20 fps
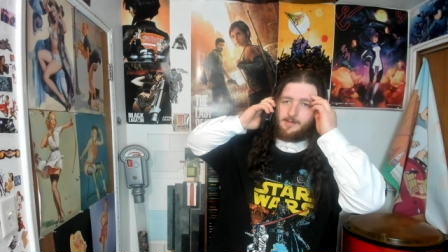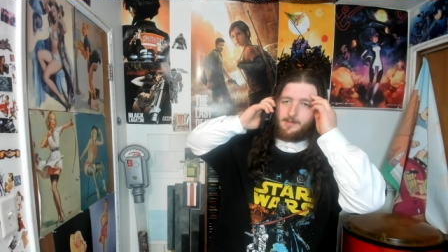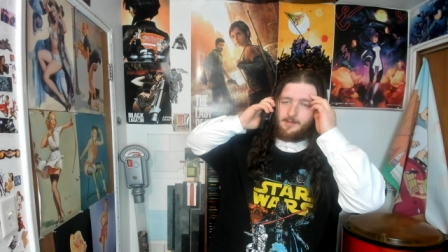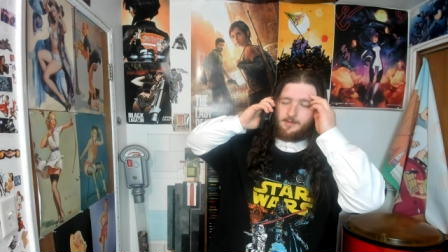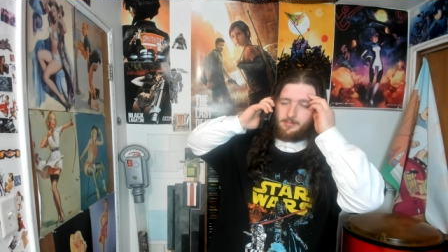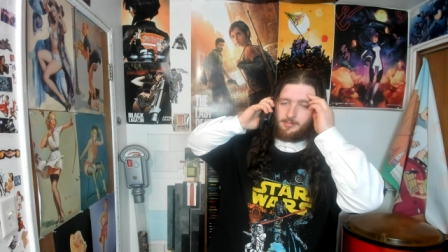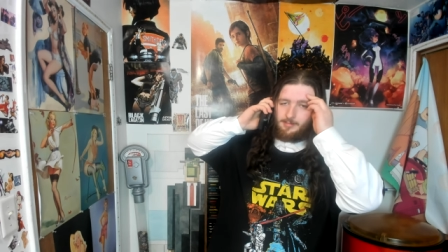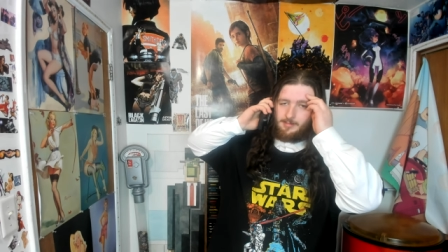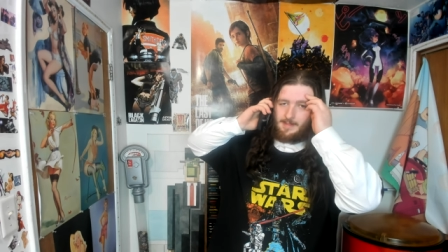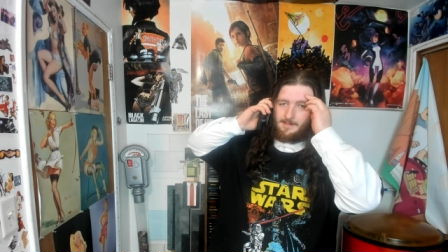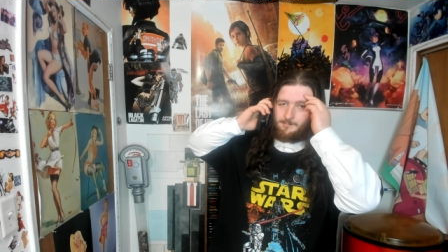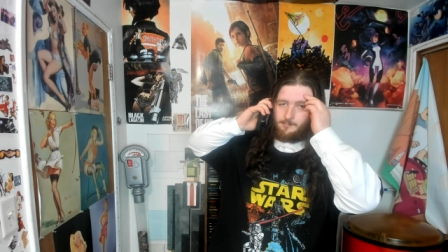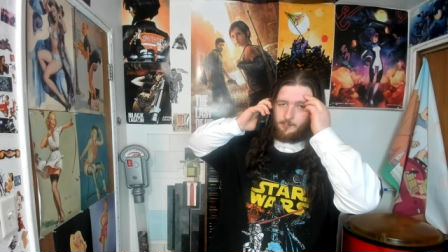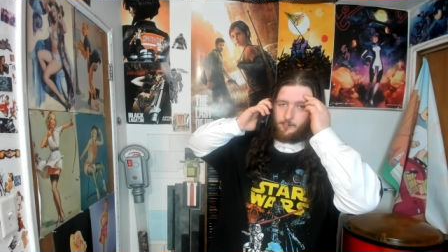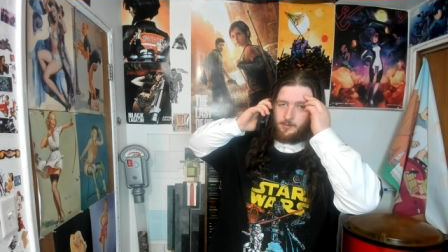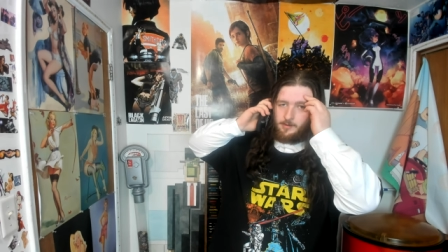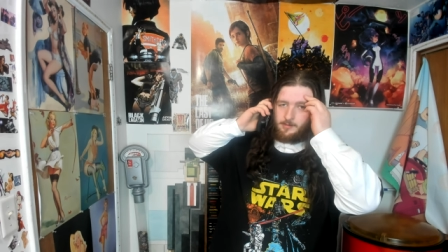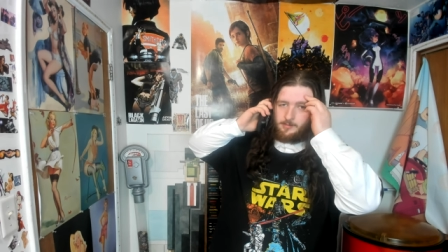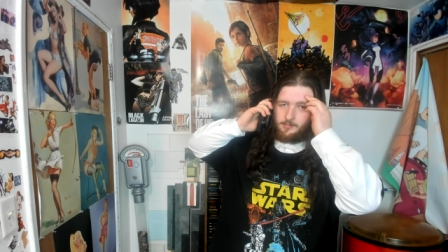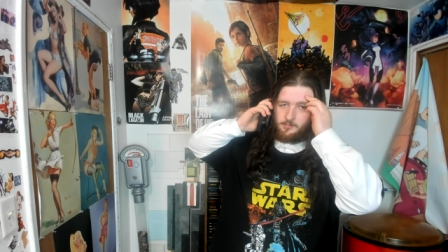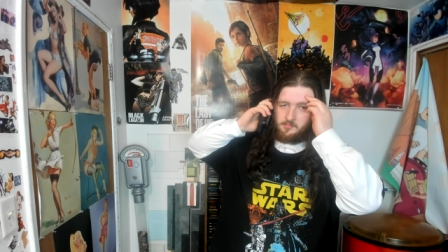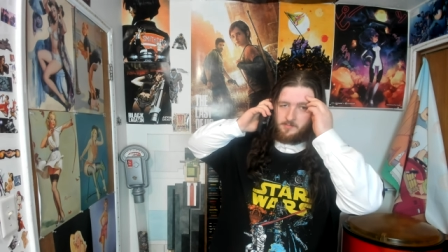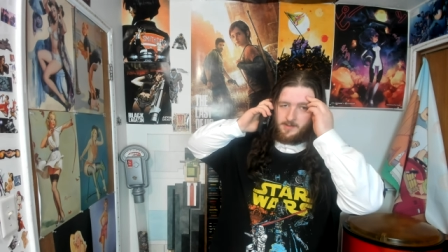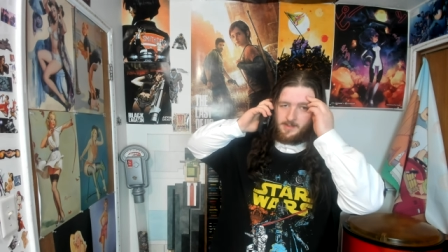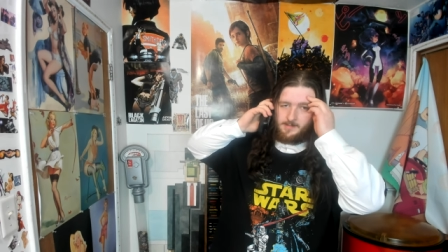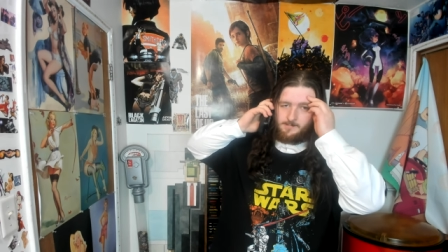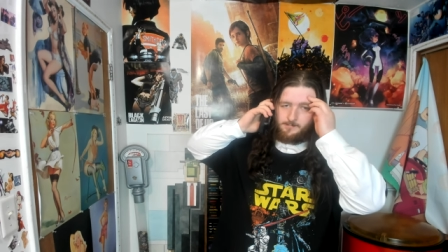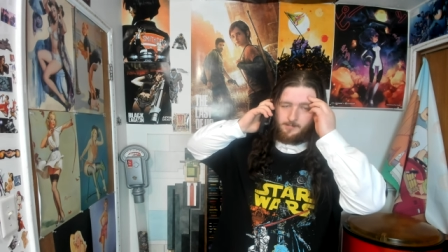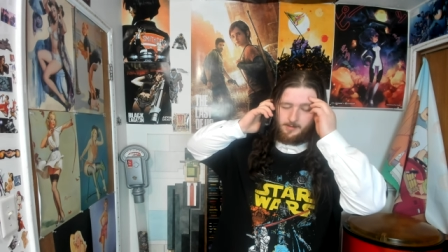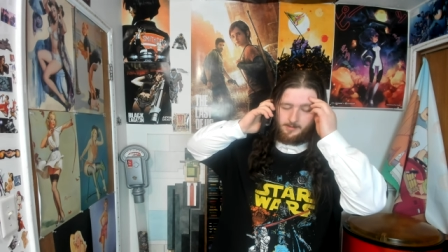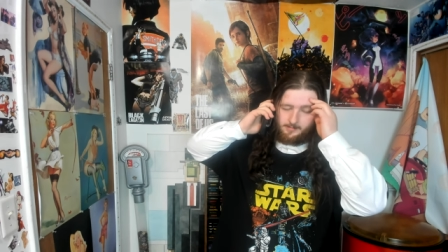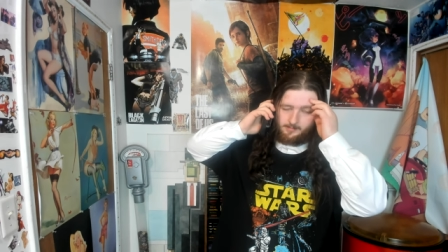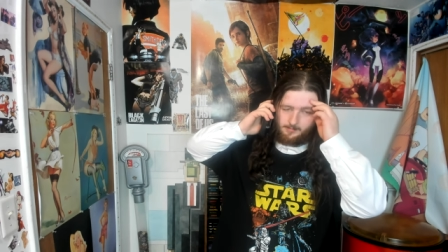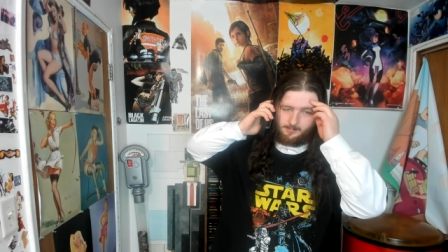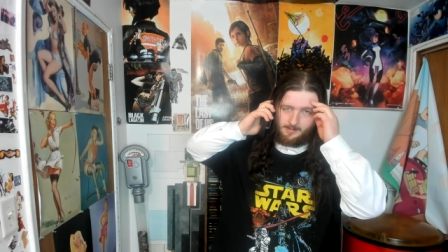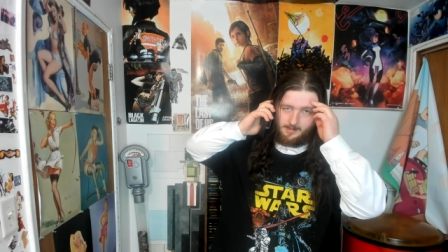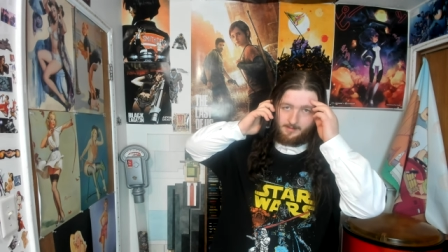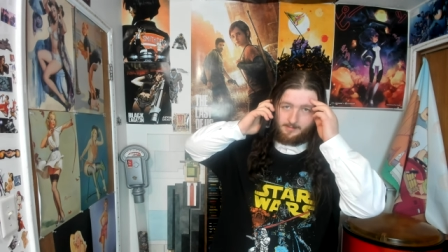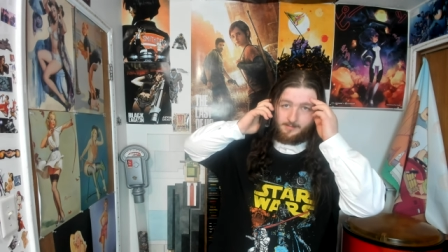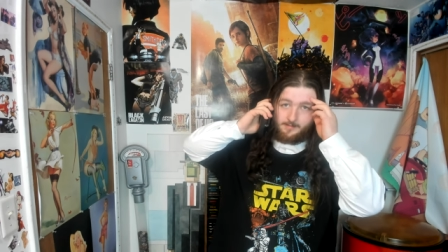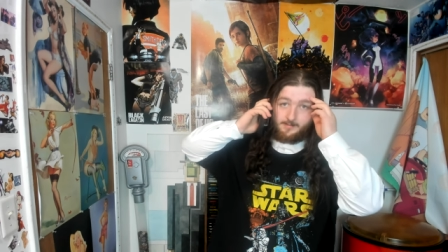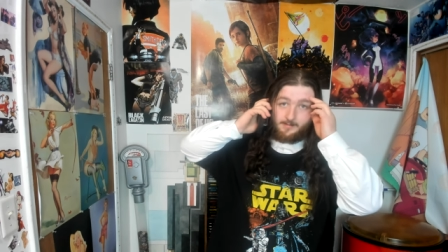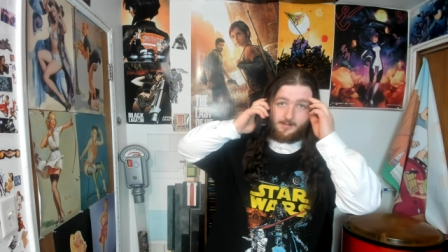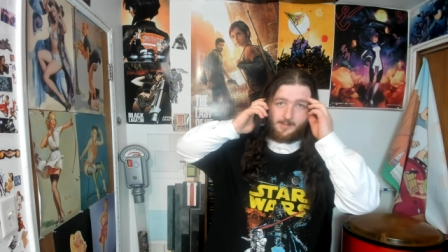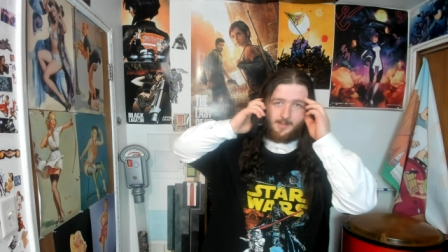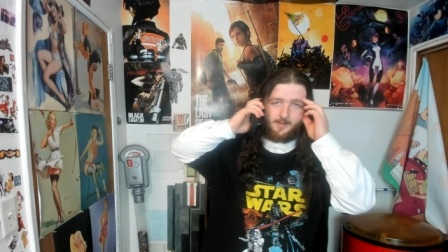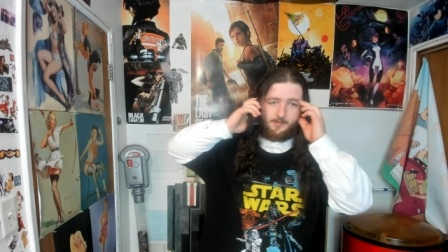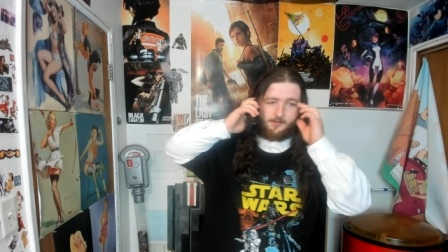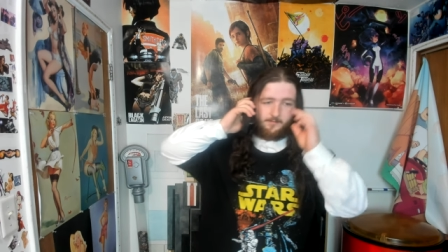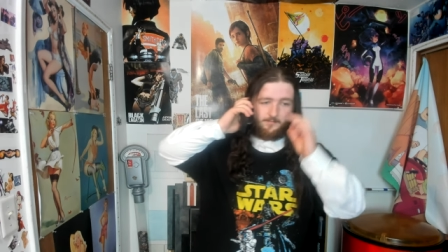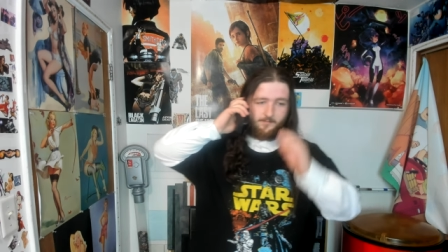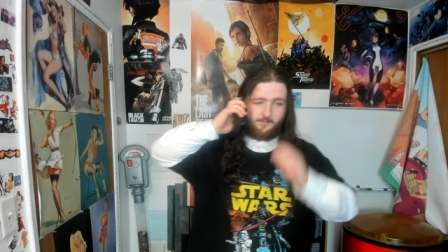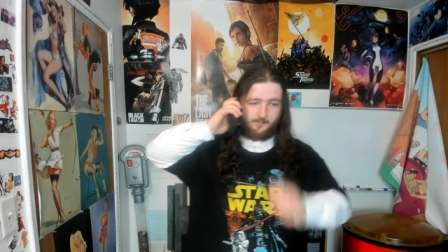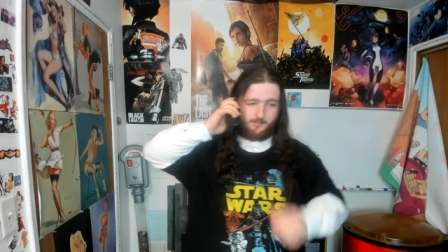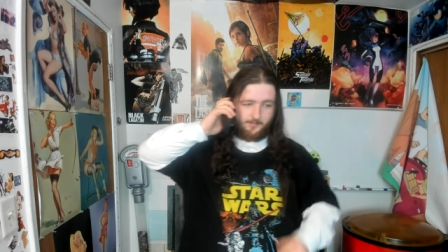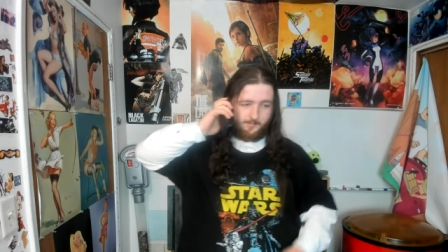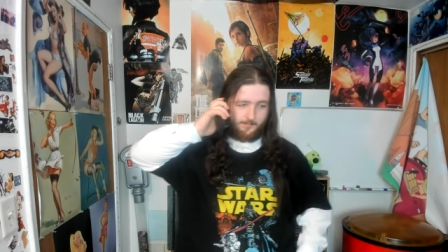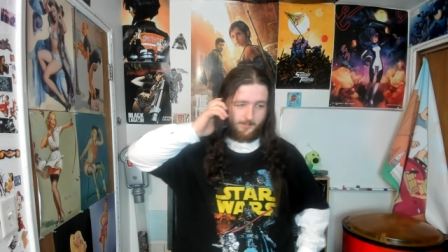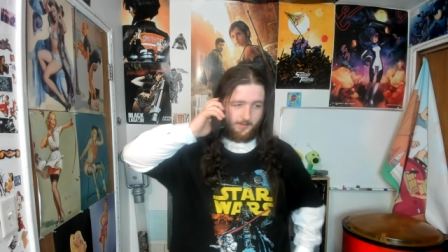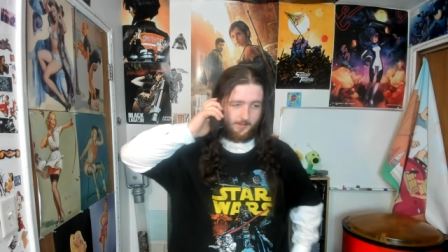I, I slapped one too many bucks down on the counter for it,